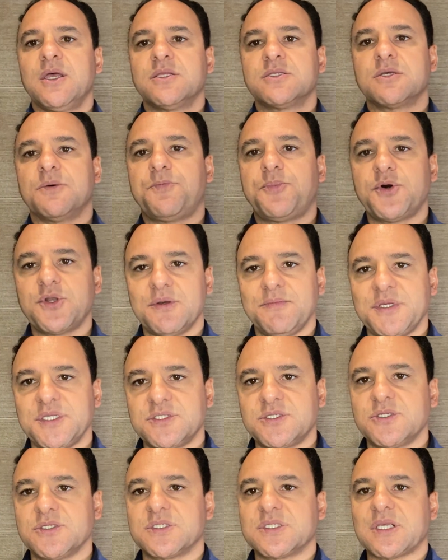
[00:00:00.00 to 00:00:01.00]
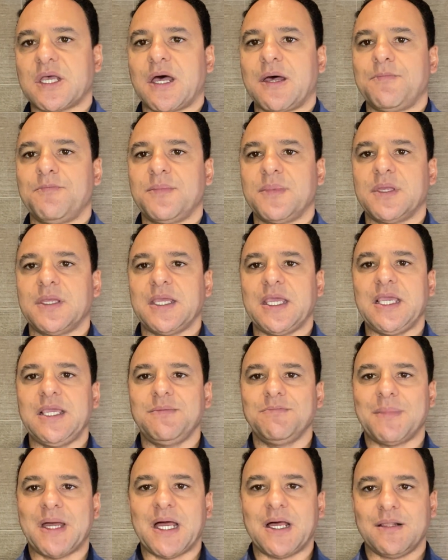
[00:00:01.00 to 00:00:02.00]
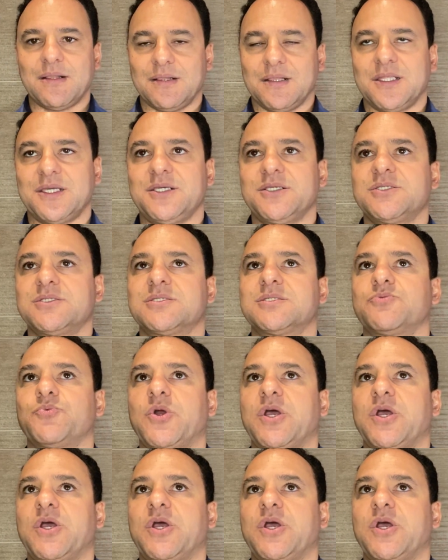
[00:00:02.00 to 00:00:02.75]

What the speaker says: to put them into some email lists